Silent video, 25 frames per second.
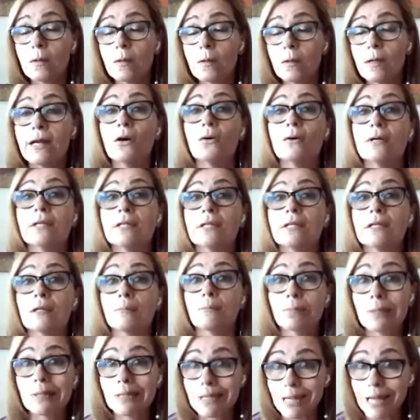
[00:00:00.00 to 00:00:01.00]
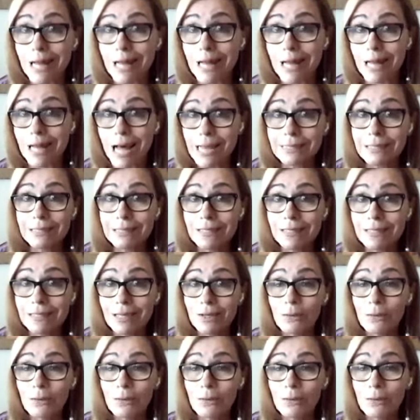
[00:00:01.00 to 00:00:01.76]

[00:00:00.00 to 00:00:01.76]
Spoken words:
We go into the plot.